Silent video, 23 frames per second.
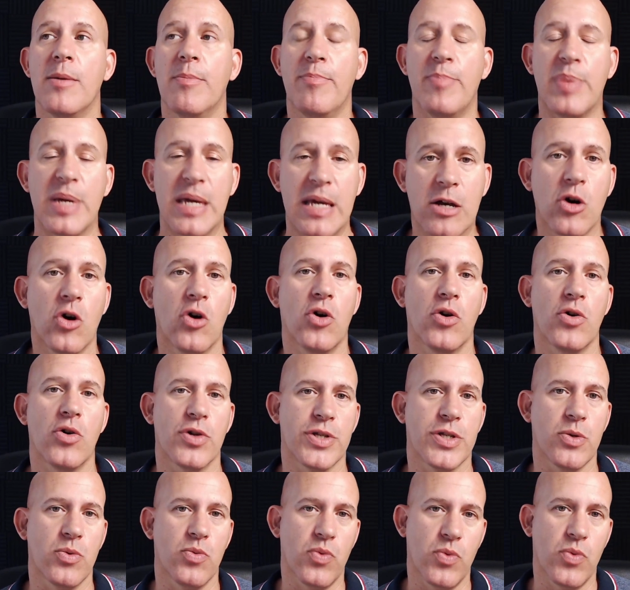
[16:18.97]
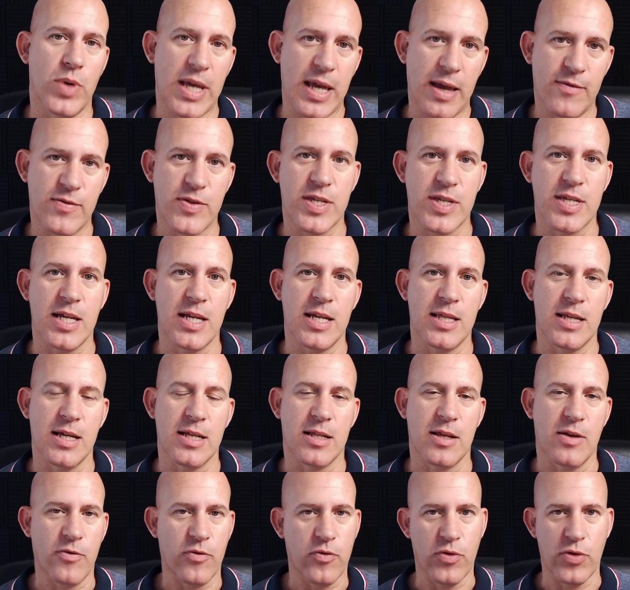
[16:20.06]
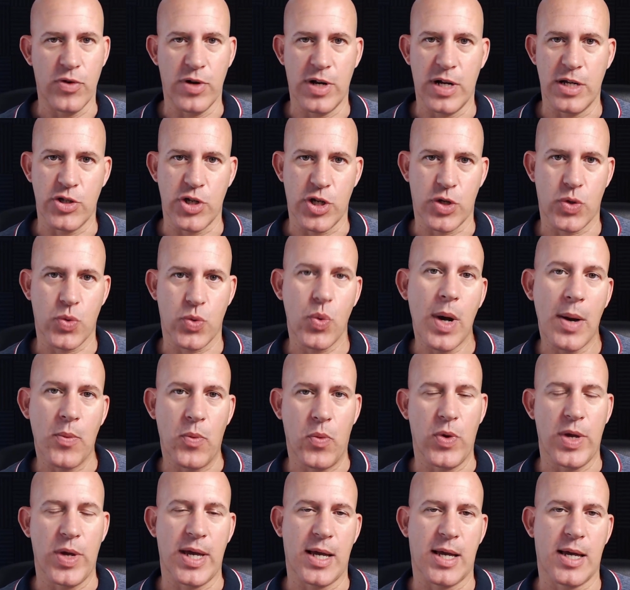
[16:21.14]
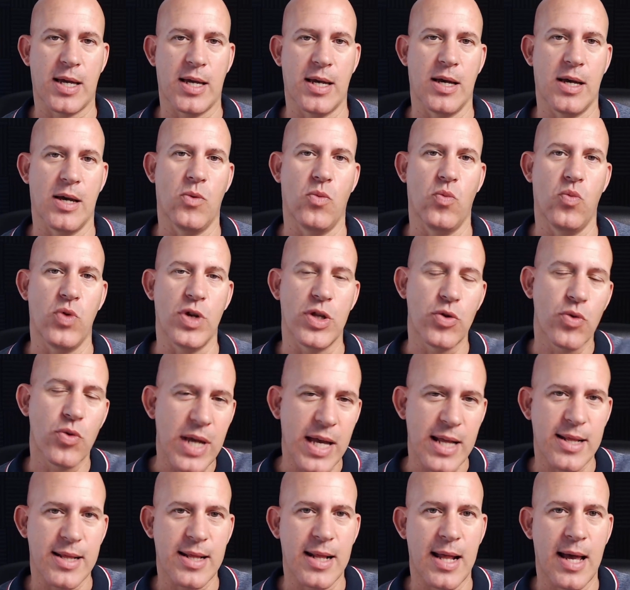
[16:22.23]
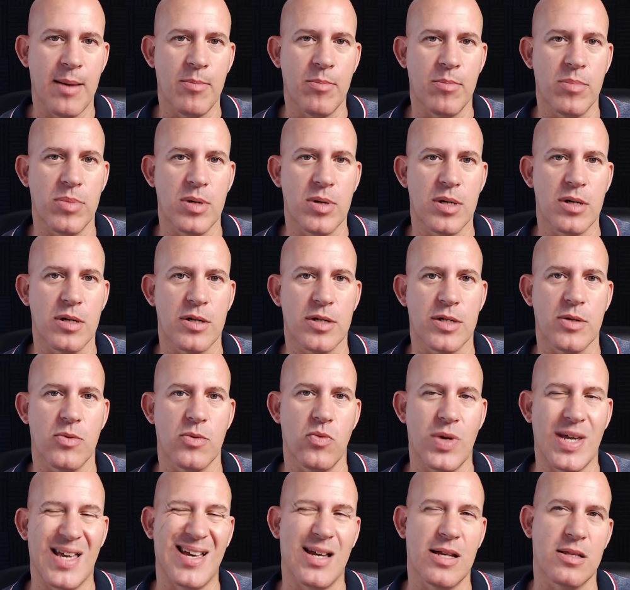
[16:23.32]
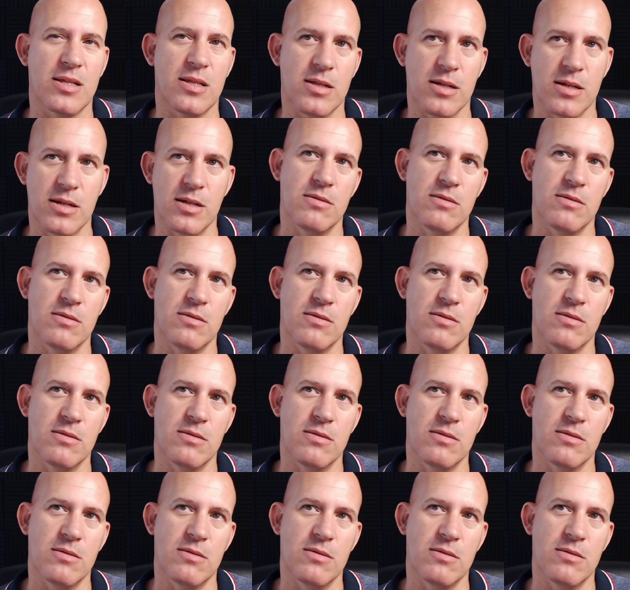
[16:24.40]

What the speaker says: because we have seen that if we run just 1 week, we do get numbers, we get,